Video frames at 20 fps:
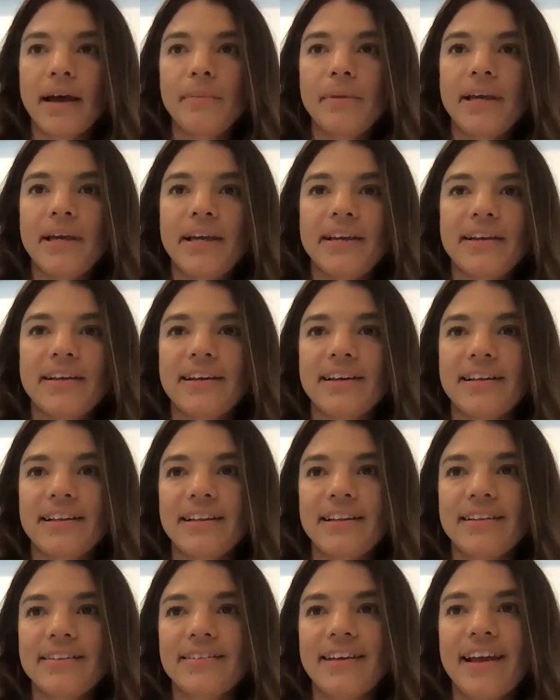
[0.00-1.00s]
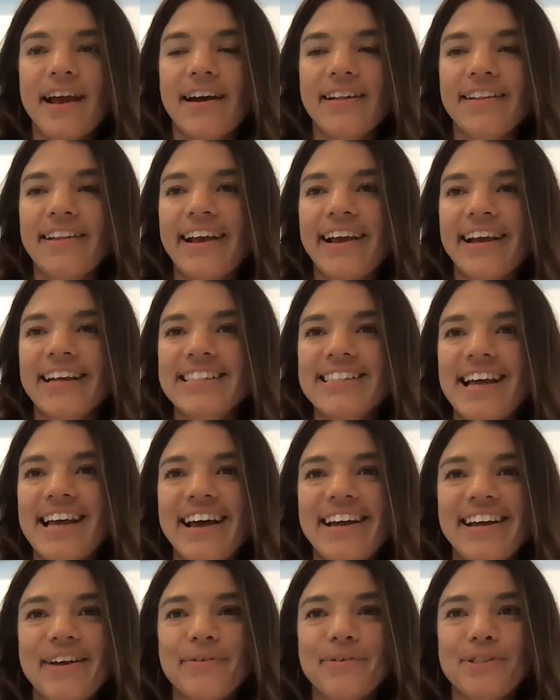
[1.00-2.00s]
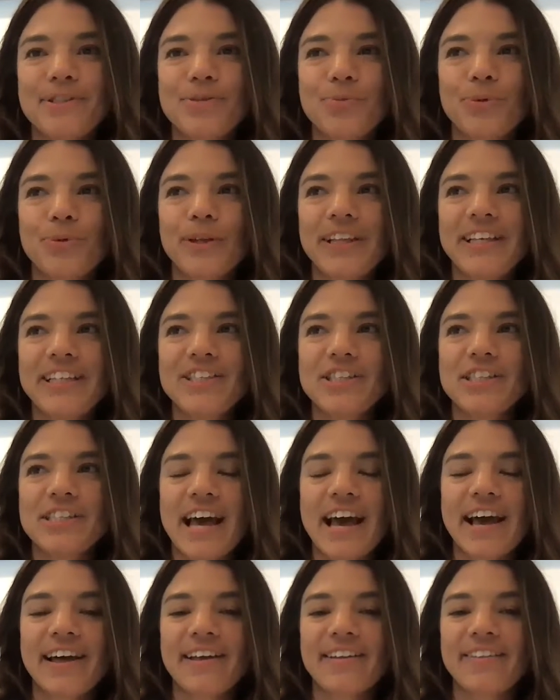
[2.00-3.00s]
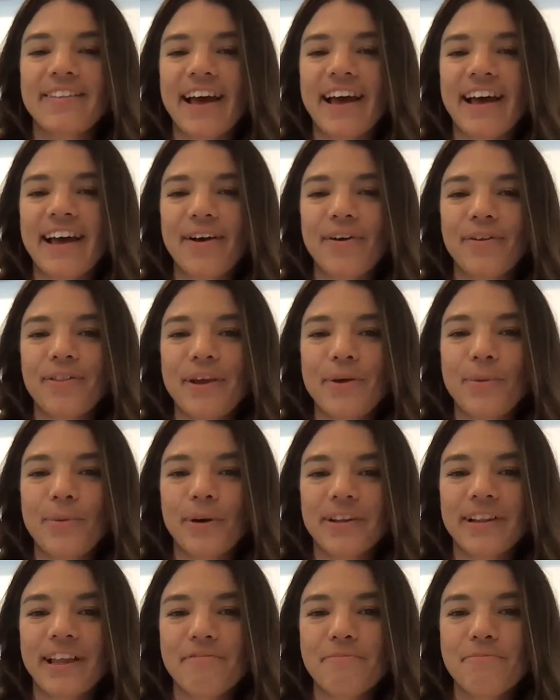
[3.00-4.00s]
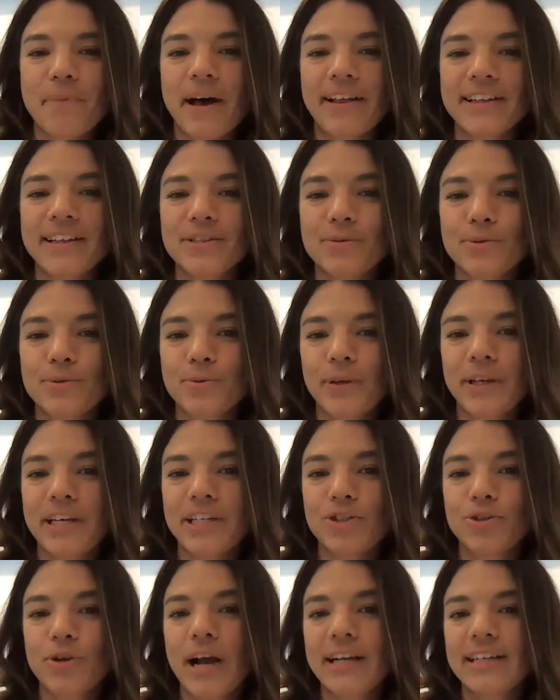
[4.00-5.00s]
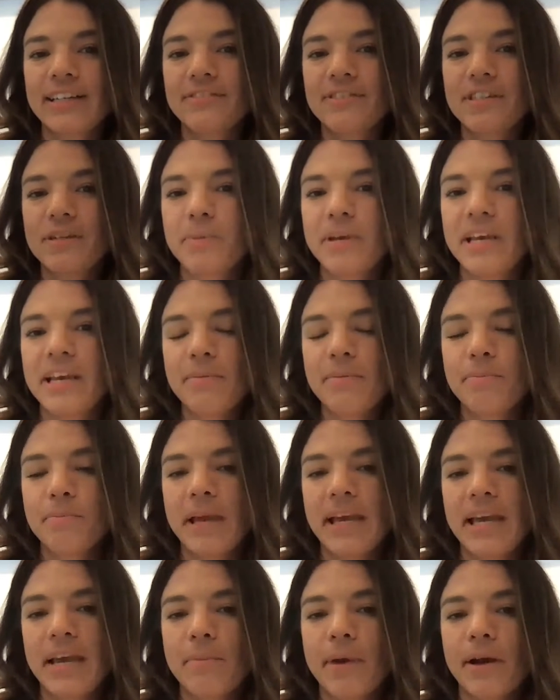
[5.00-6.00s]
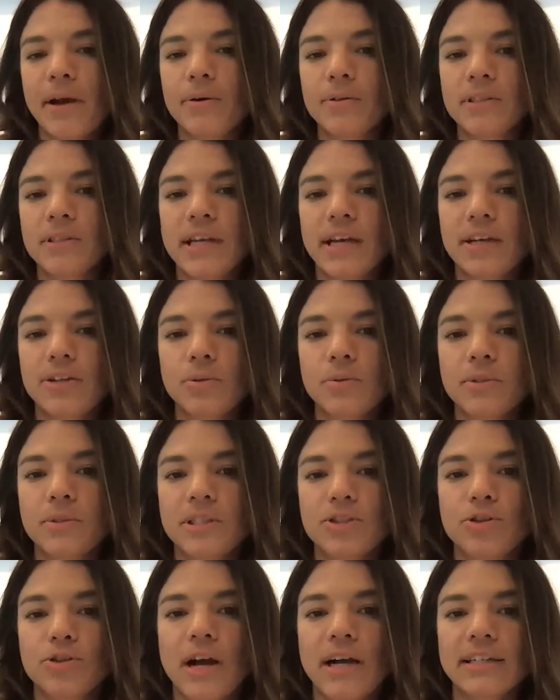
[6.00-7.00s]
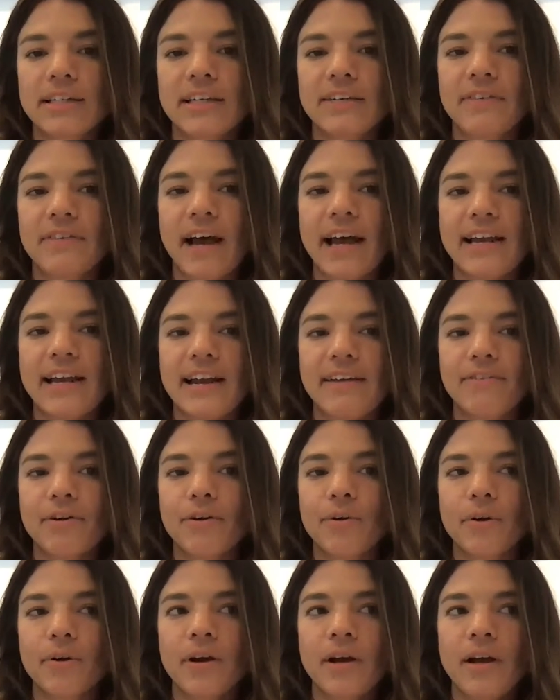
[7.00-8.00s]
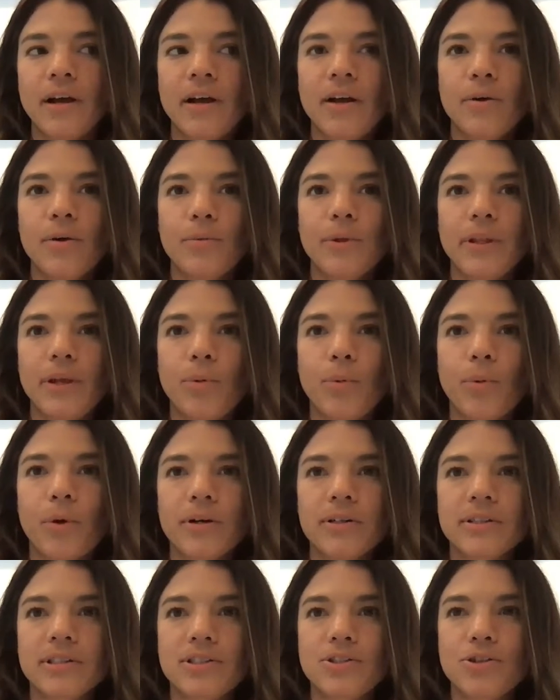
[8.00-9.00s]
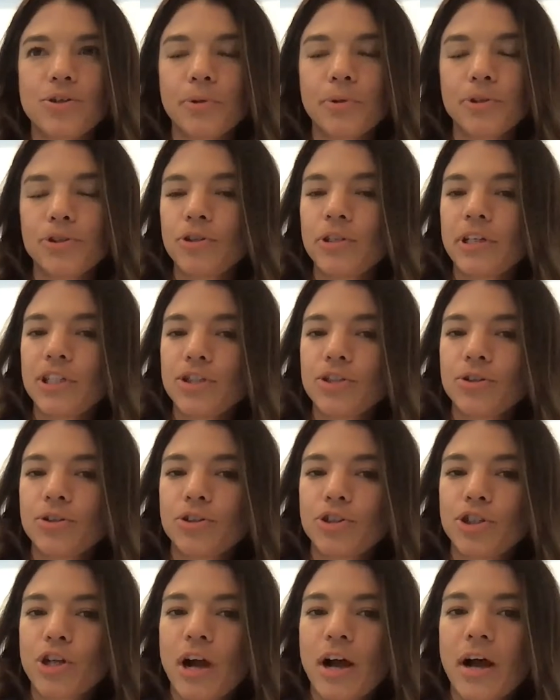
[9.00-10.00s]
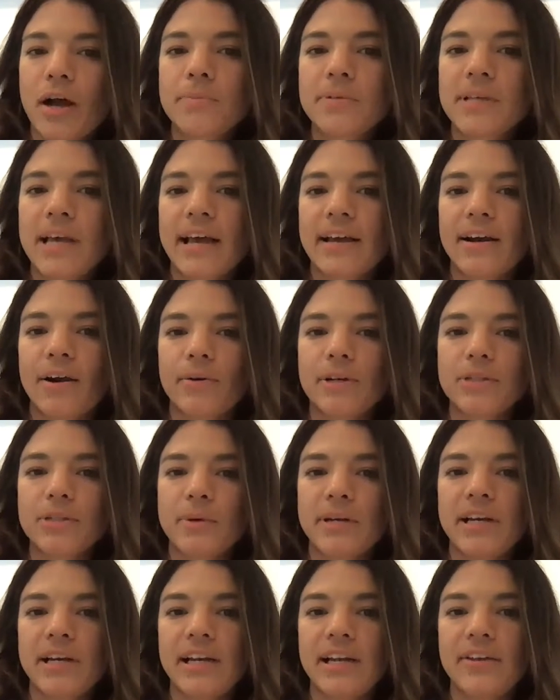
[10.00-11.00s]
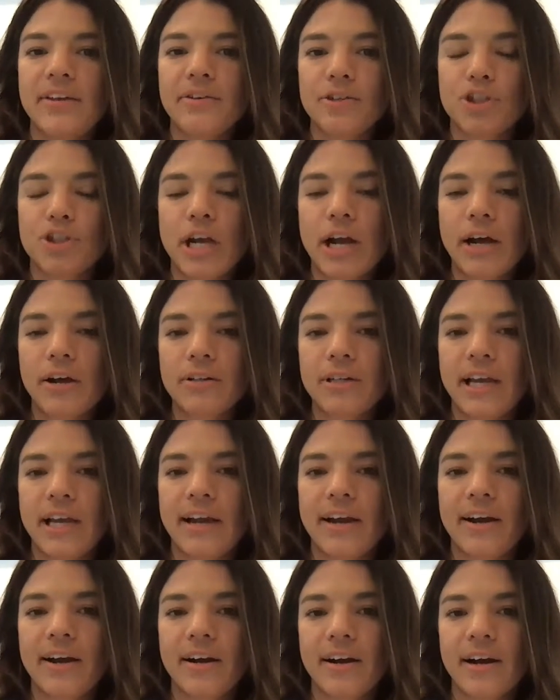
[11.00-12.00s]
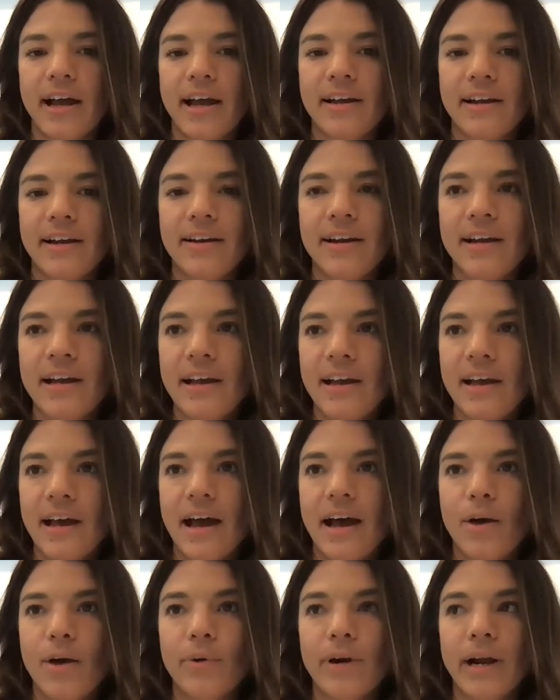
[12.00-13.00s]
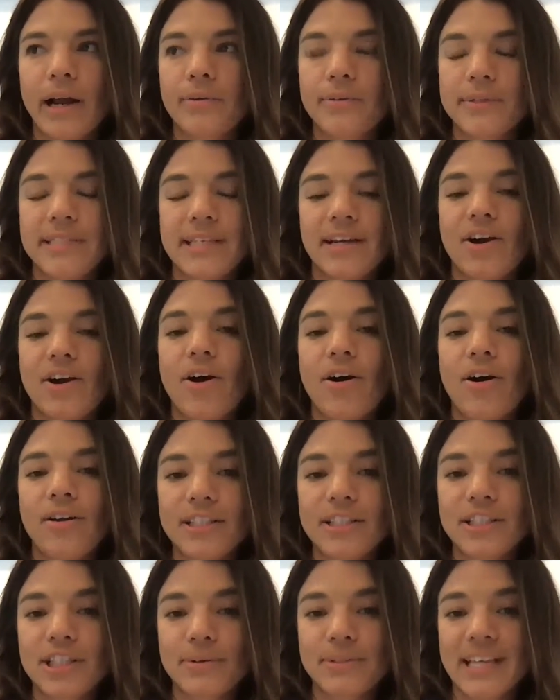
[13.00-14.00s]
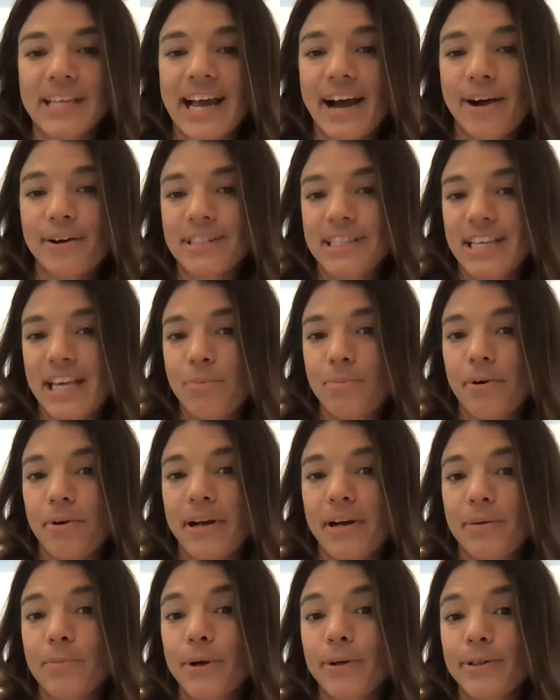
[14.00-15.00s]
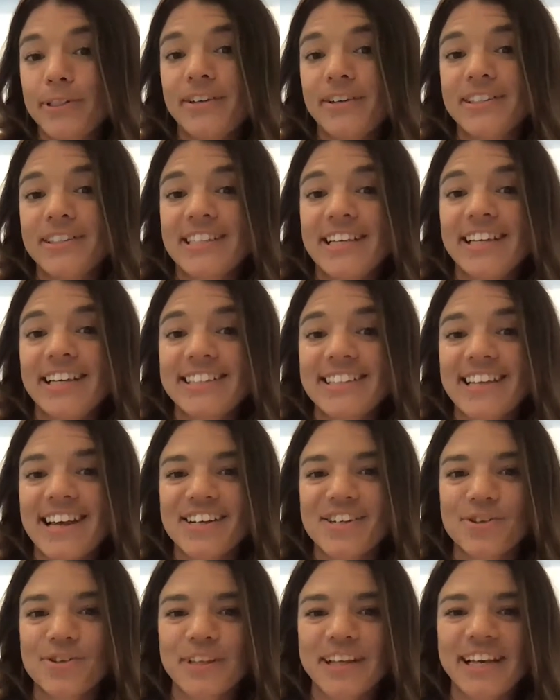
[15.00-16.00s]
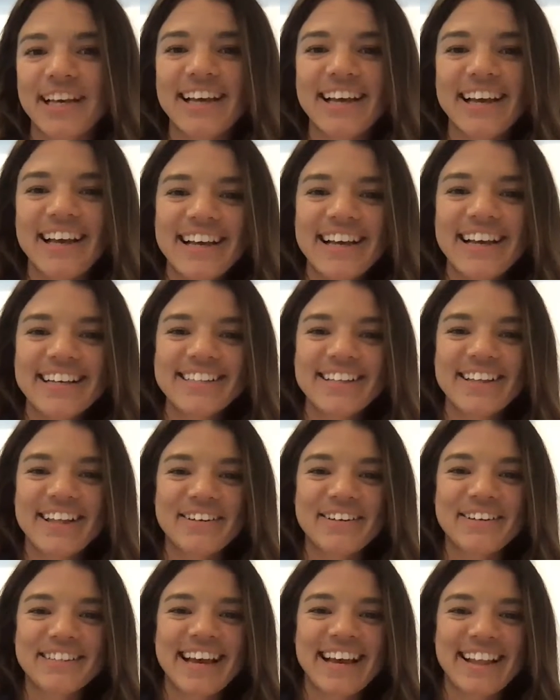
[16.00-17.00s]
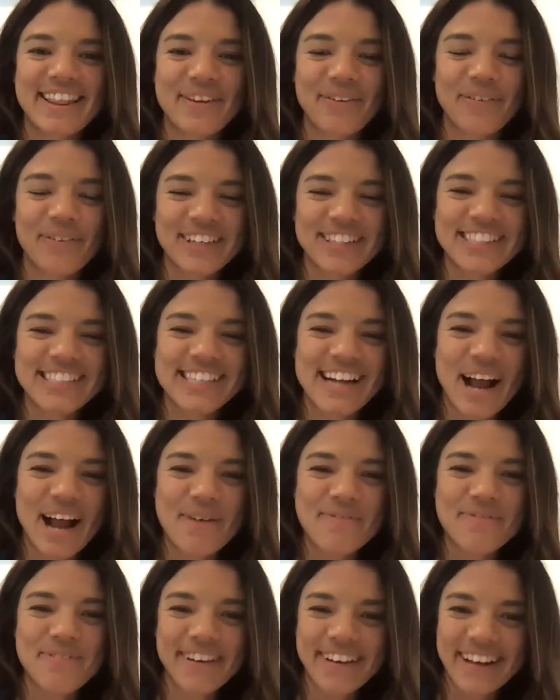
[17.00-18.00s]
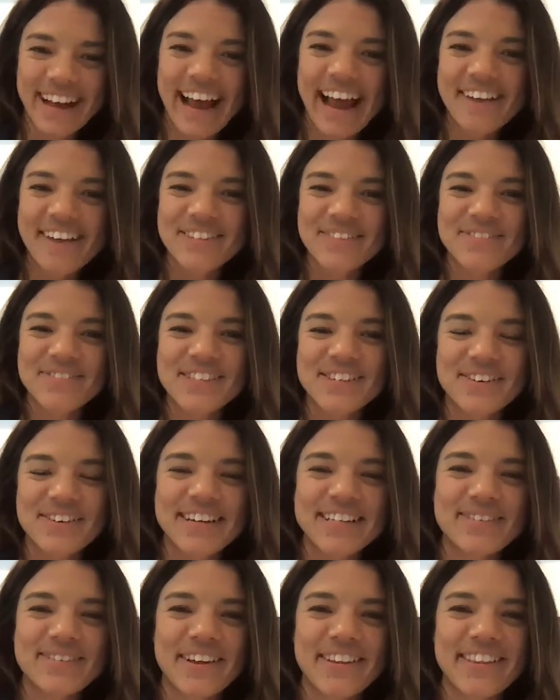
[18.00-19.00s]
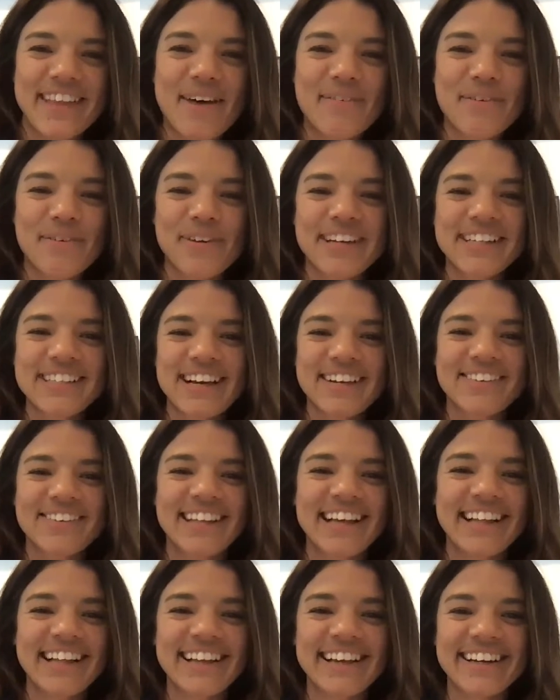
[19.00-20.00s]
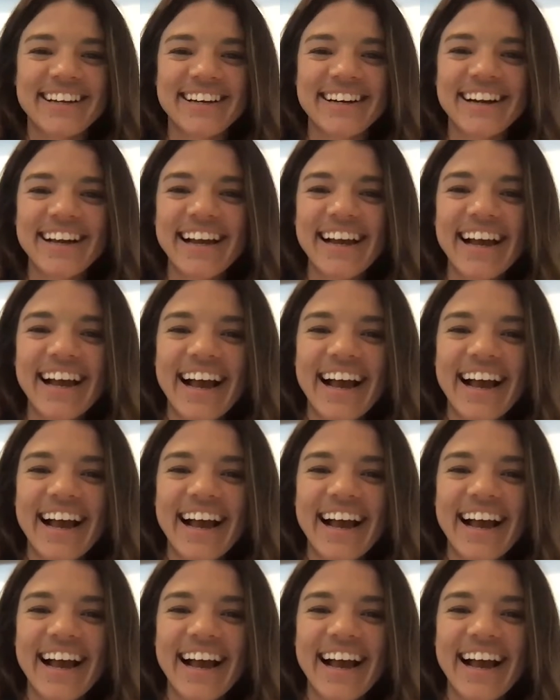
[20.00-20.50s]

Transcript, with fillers: I mean, yeah, like I said, it was really just that that healthy work-life balance was really attractive yeah. to me. Making my own schedule was attractive. I had never really worked super traditional jobs. I had always been in either childcare and uh, when I was in college, I was a housekeeper at a Motel 6, actually. so that was kind of the worst job. I have some stories about that, but we can talk about that later.